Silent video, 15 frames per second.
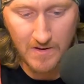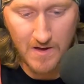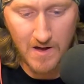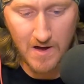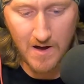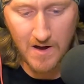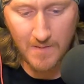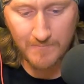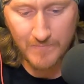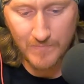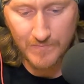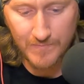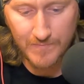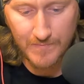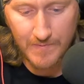
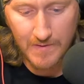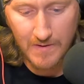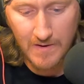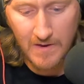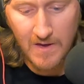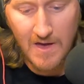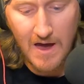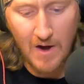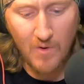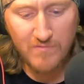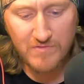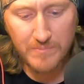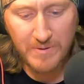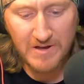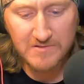
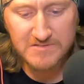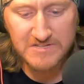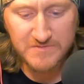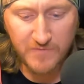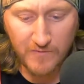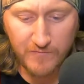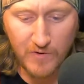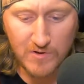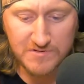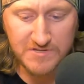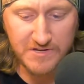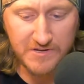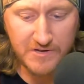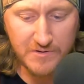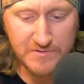However, the penalties for
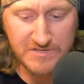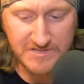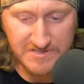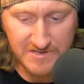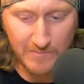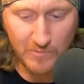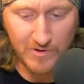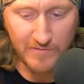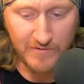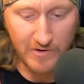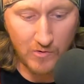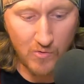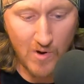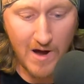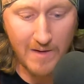falsely accusing someone of a
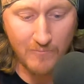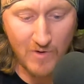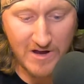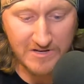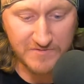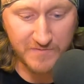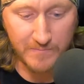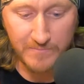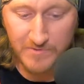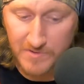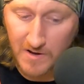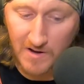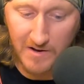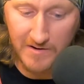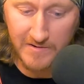crime range from
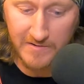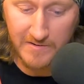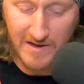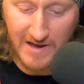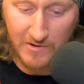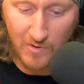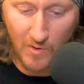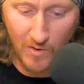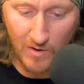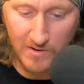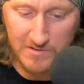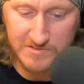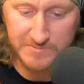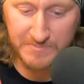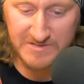none at
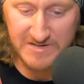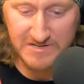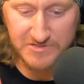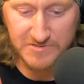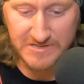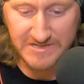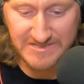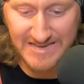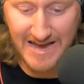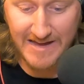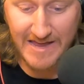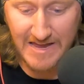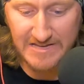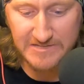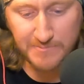all to potentially
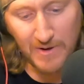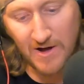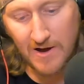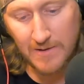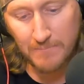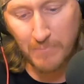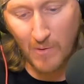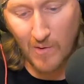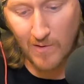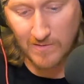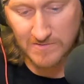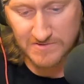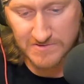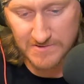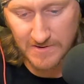decades behind
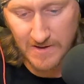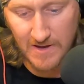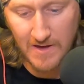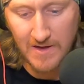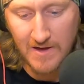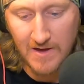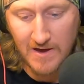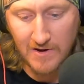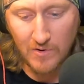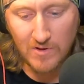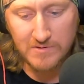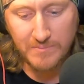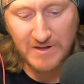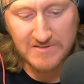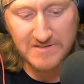bars. It all
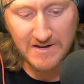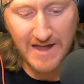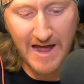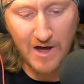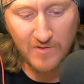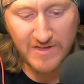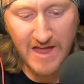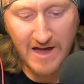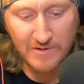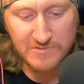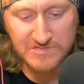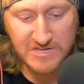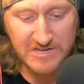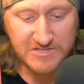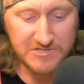depends on how the
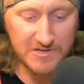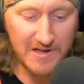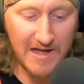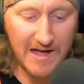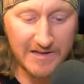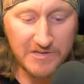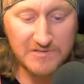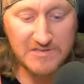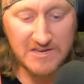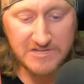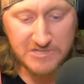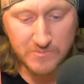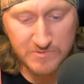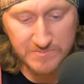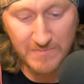
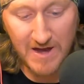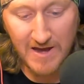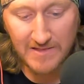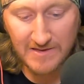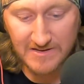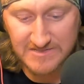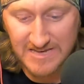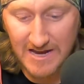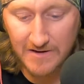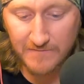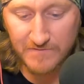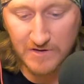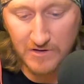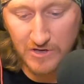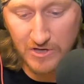accusation was made and the intent
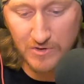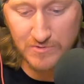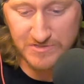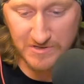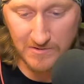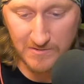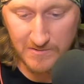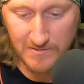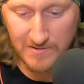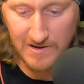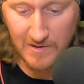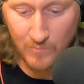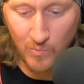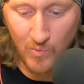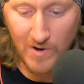of the accuser
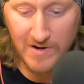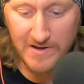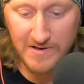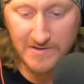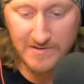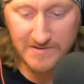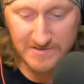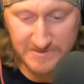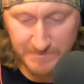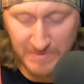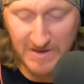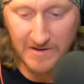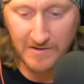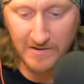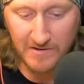and what is
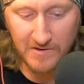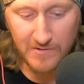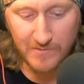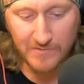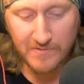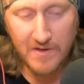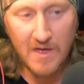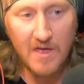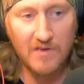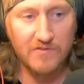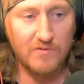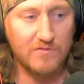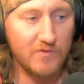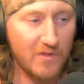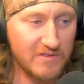being accused.
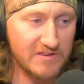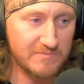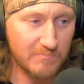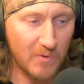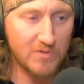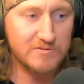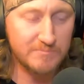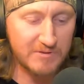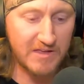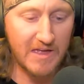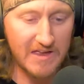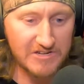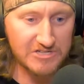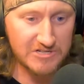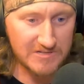So there's all these
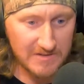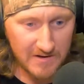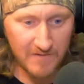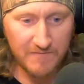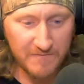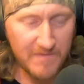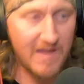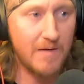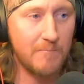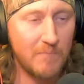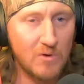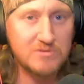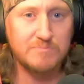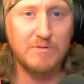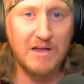
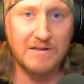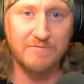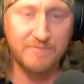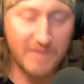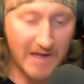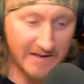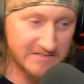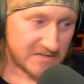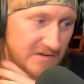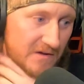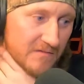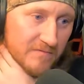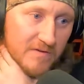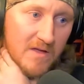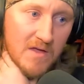multiplied effects
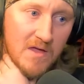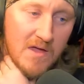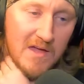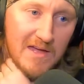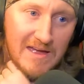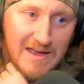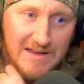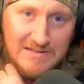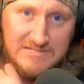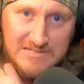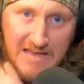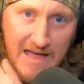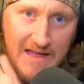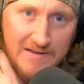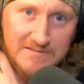of
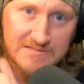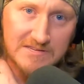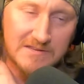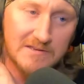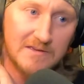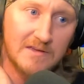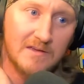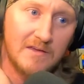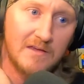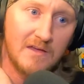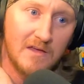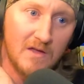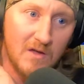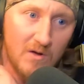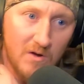intent,
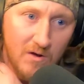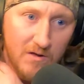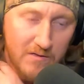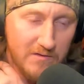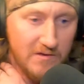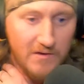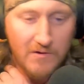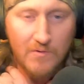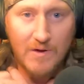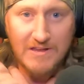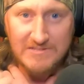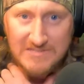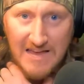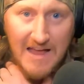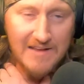
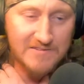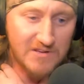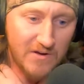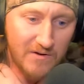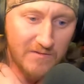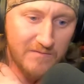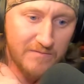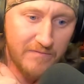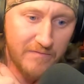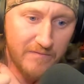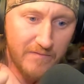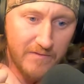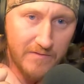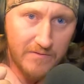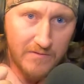intent of
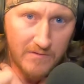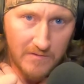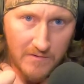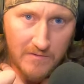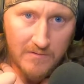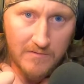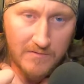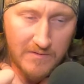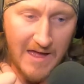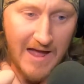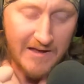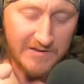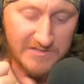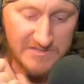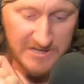the
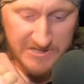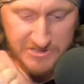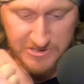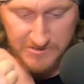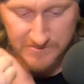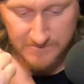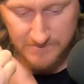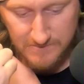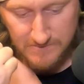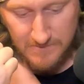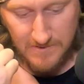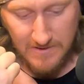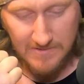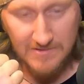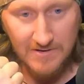accusation,
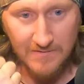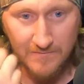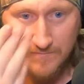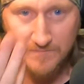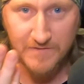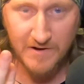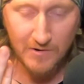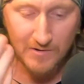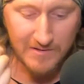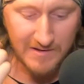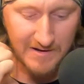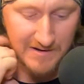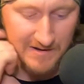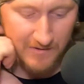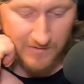and then figuring
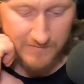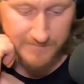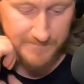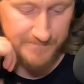that out.